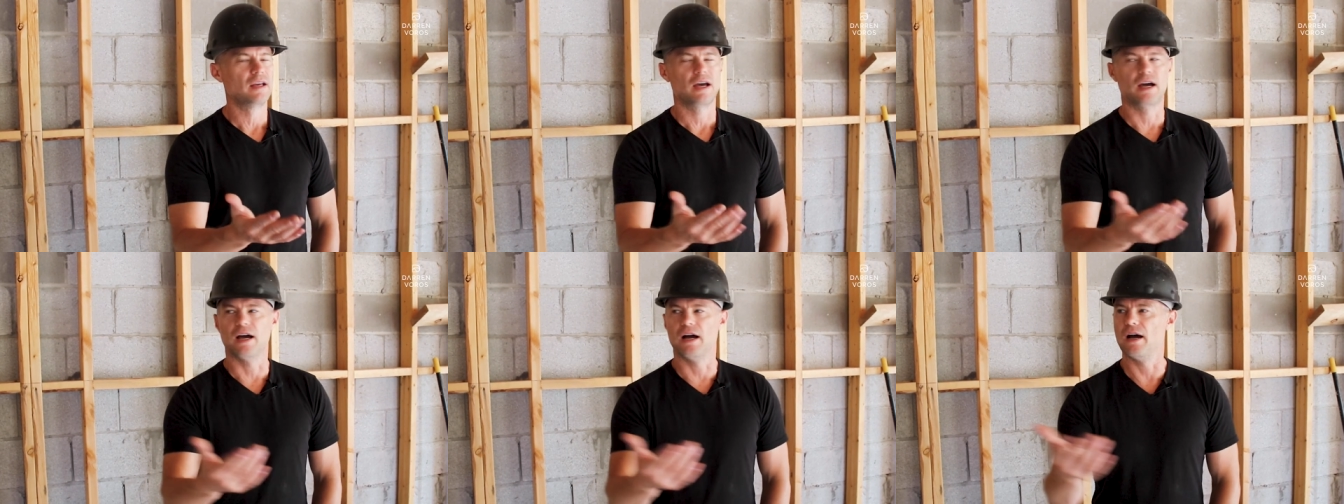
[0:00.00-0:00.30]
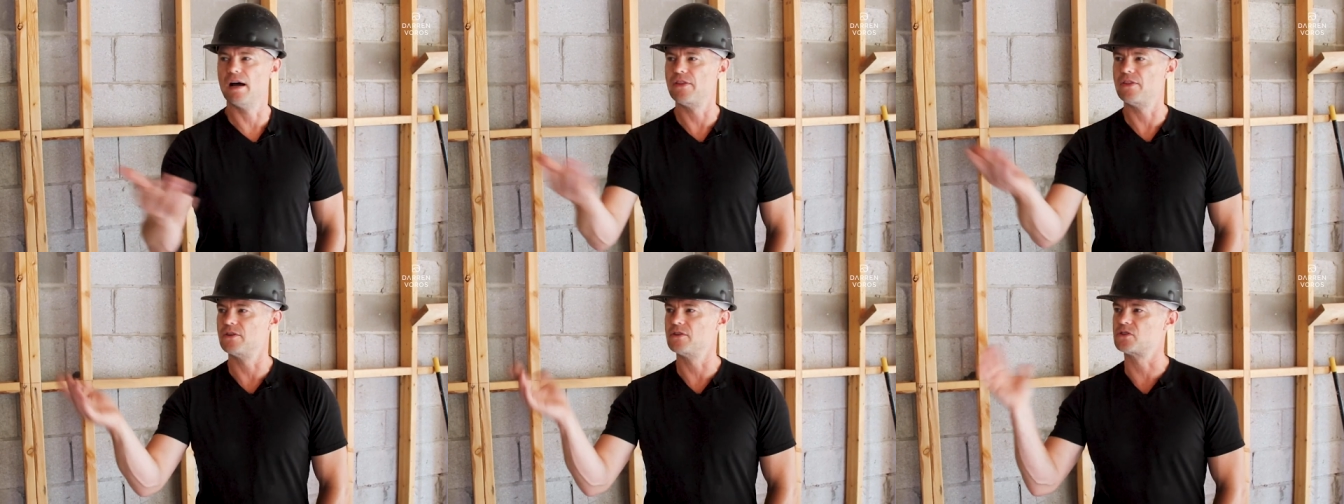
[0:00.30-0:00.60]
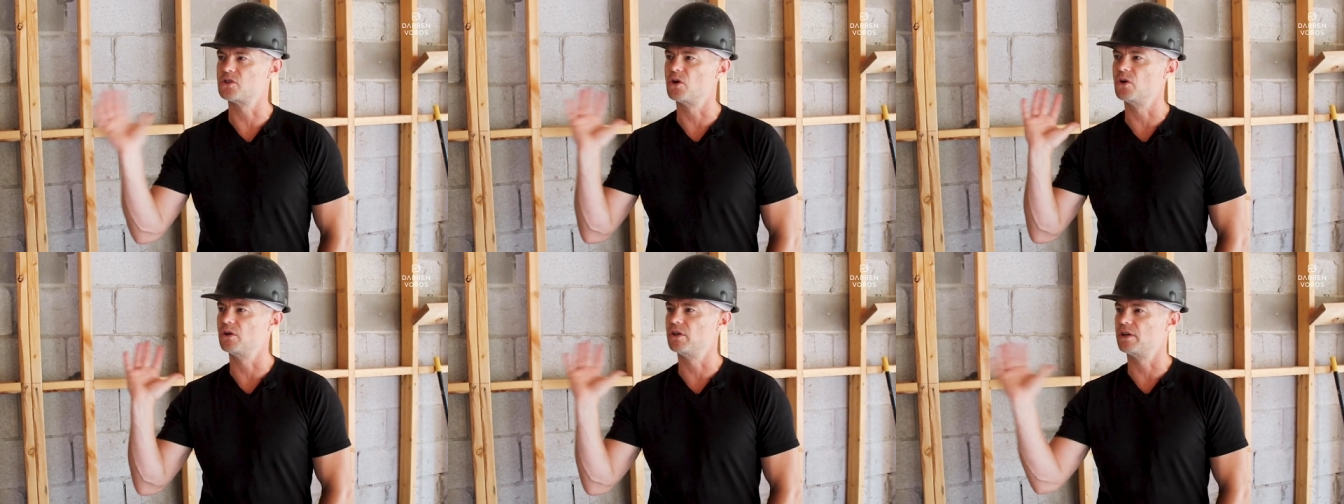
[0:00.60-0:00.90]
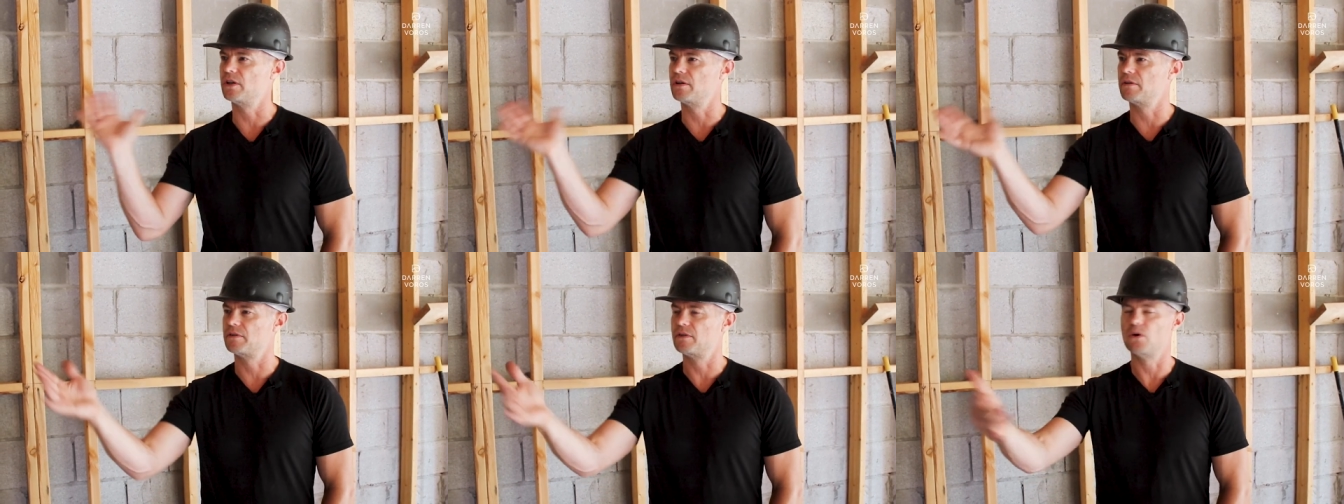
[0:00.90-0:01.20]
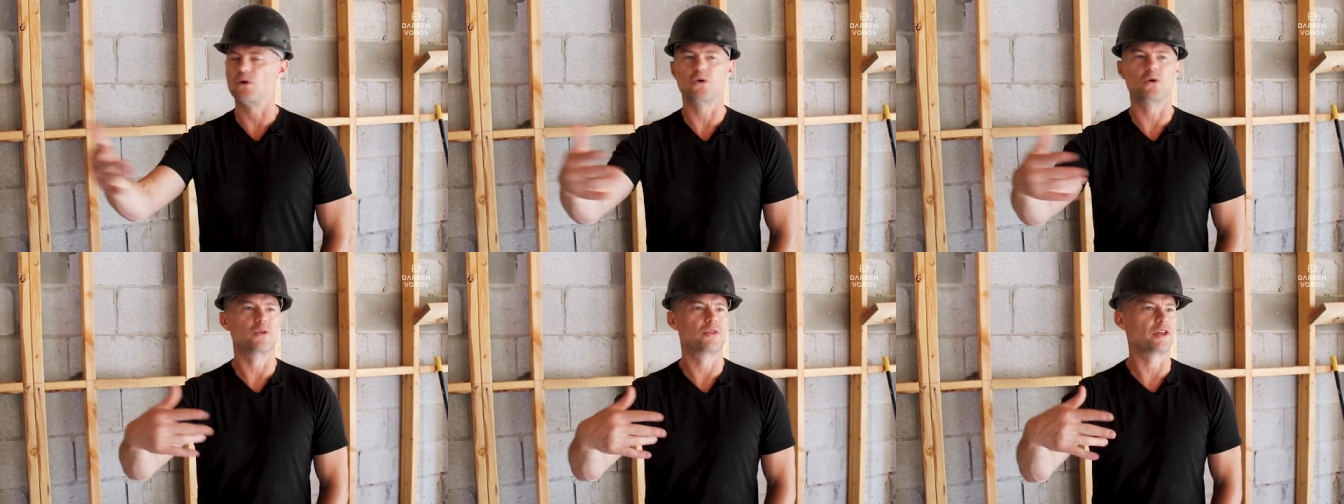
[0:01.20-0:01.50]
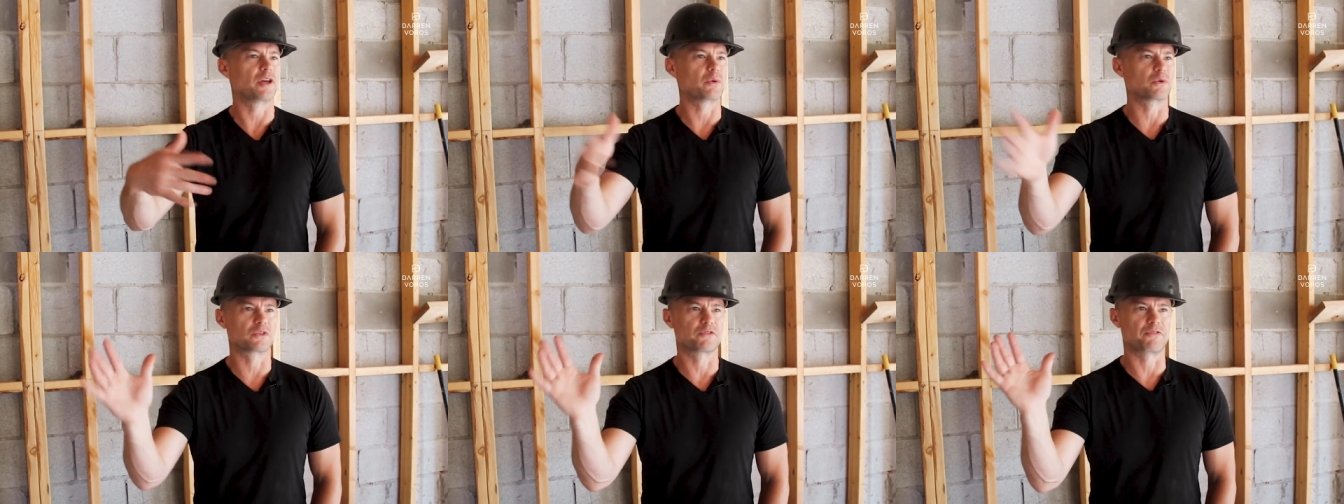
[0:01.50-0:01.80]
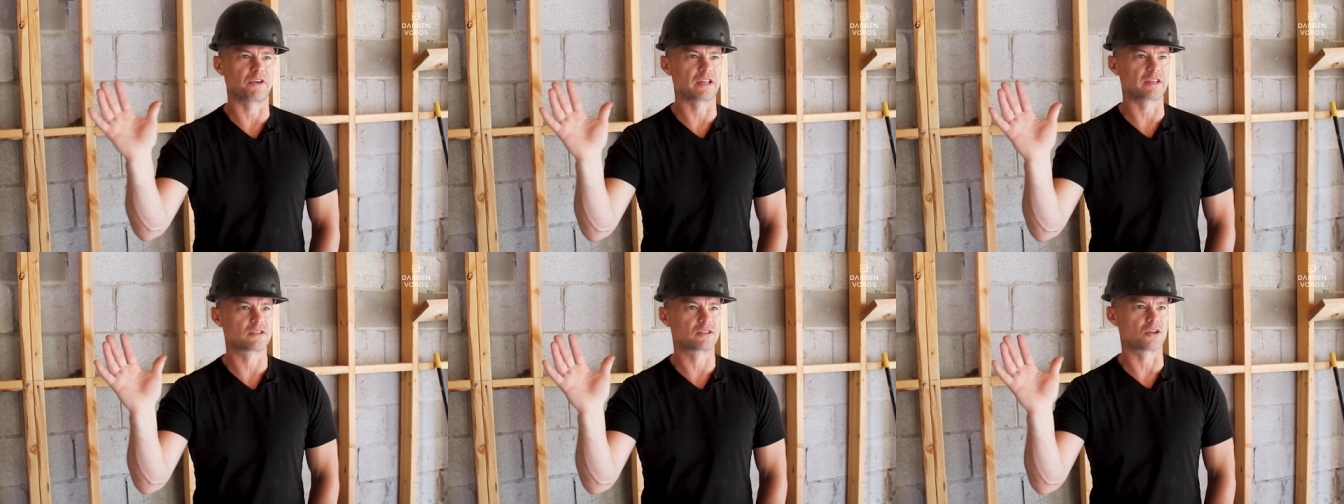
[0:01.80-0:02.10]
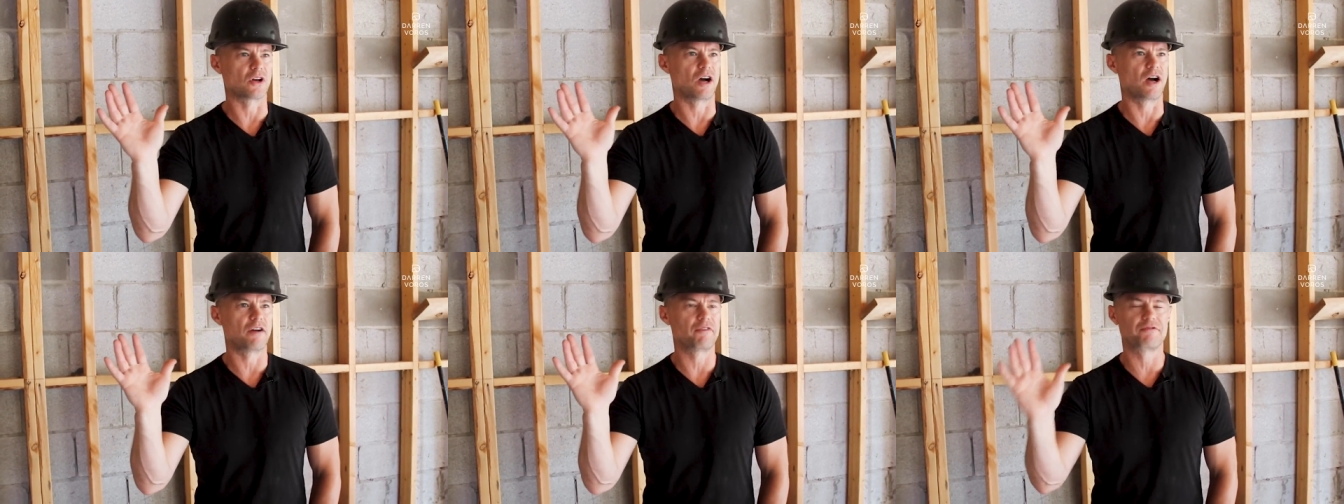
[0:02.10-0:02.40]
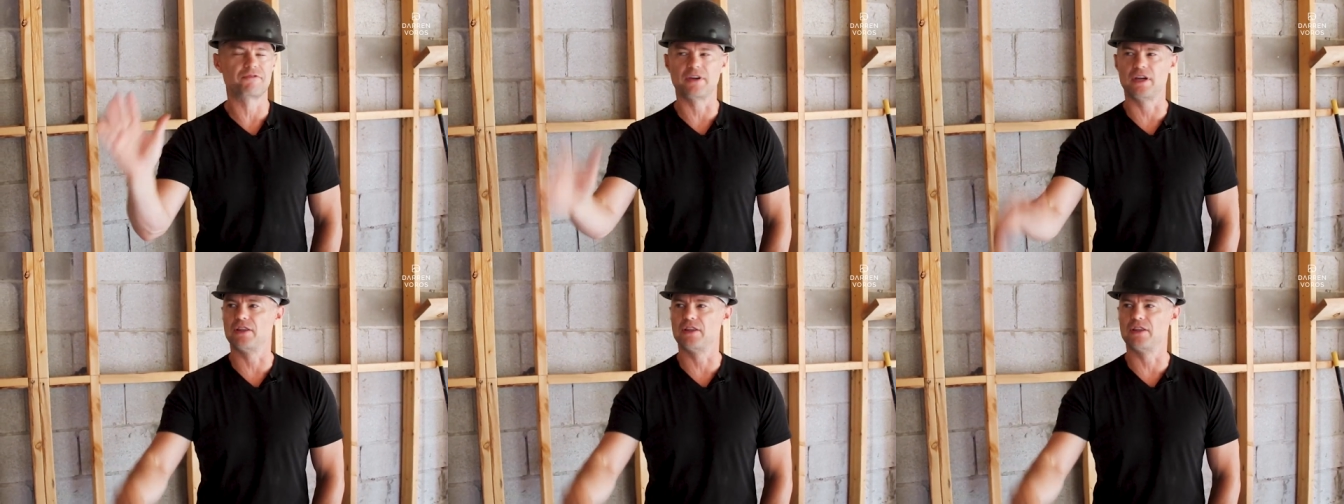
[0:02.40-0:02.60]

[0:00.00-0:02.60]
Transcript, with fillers: Uh, the, zone, the, the whole thing was fenced off,